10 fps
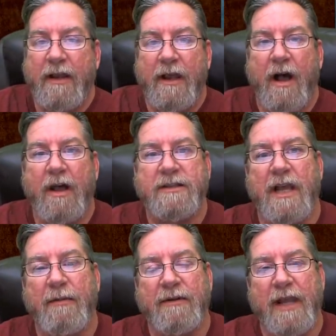all
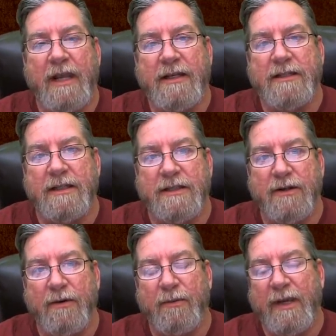simultaneously.
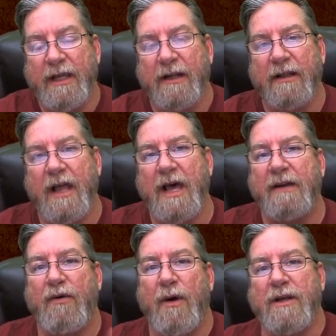So we get a lot of
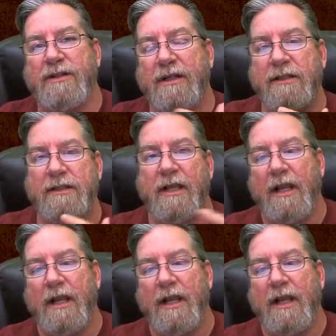questions.